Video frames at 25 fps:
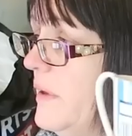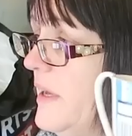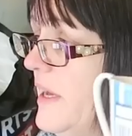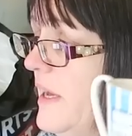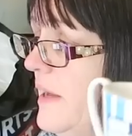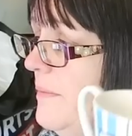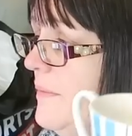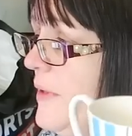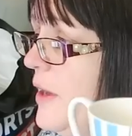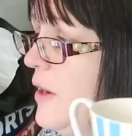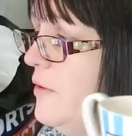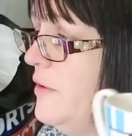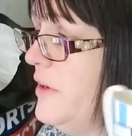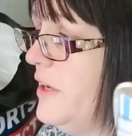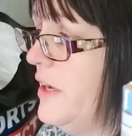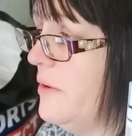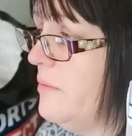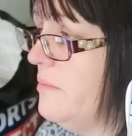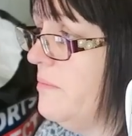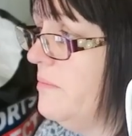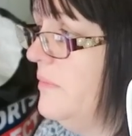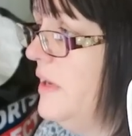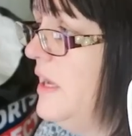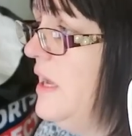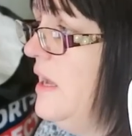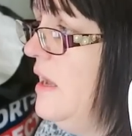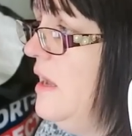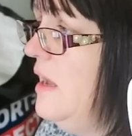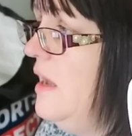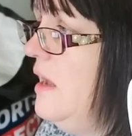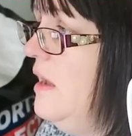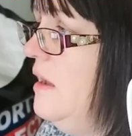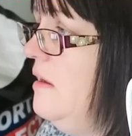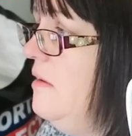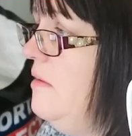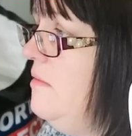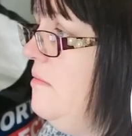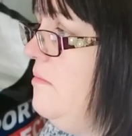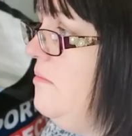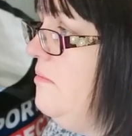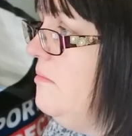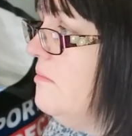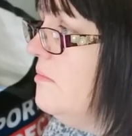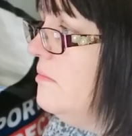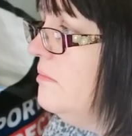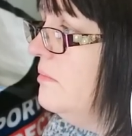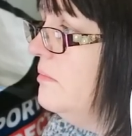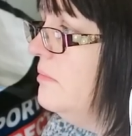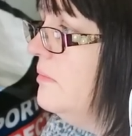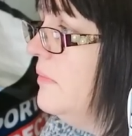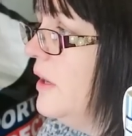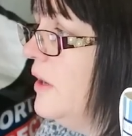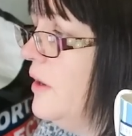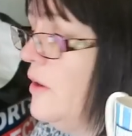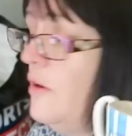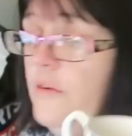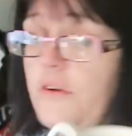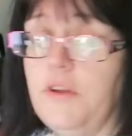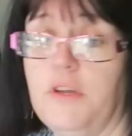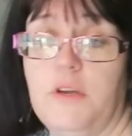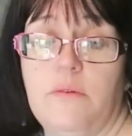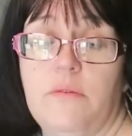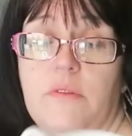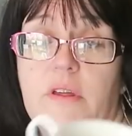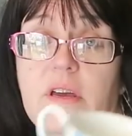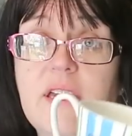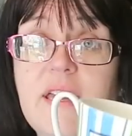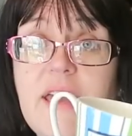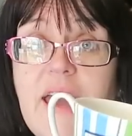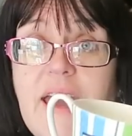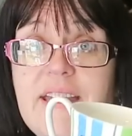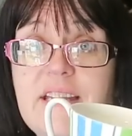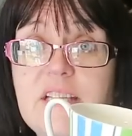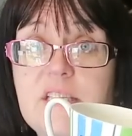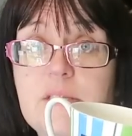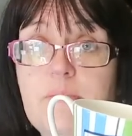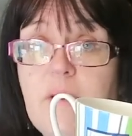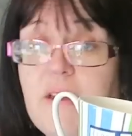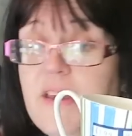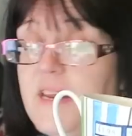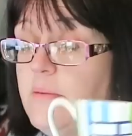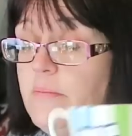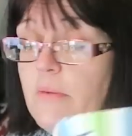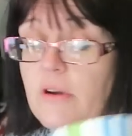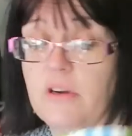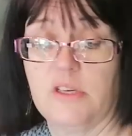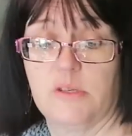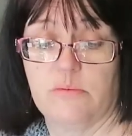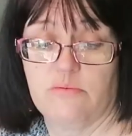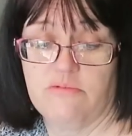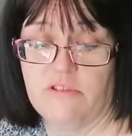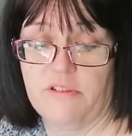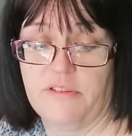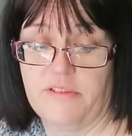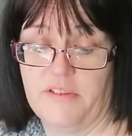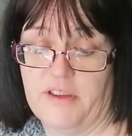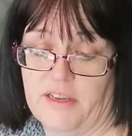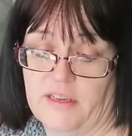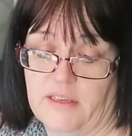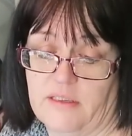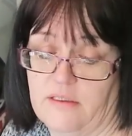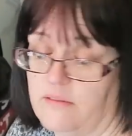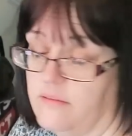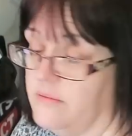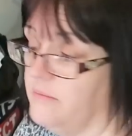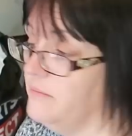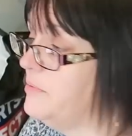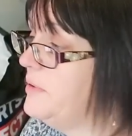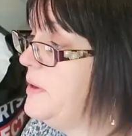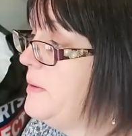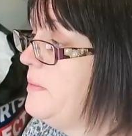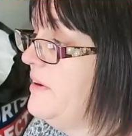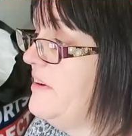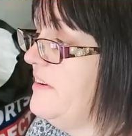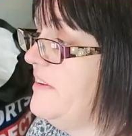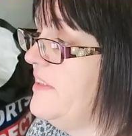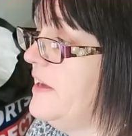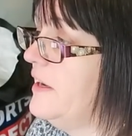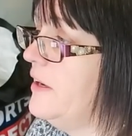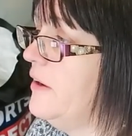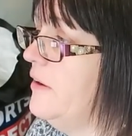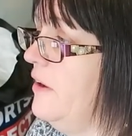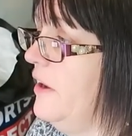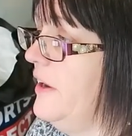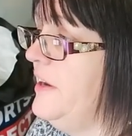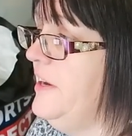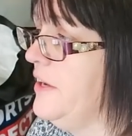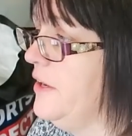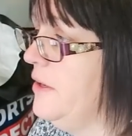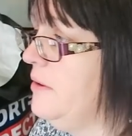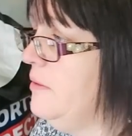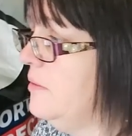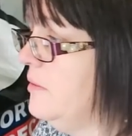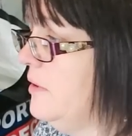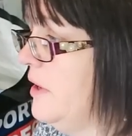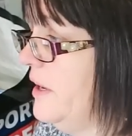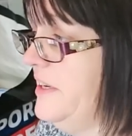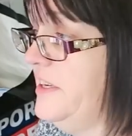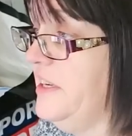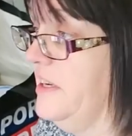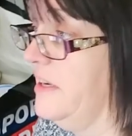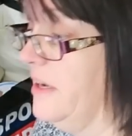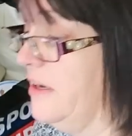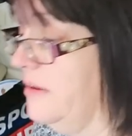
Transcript: But yeah, who knew? Who knew that Kate Spade mugs were a thing? People out there going, I knew. I didn't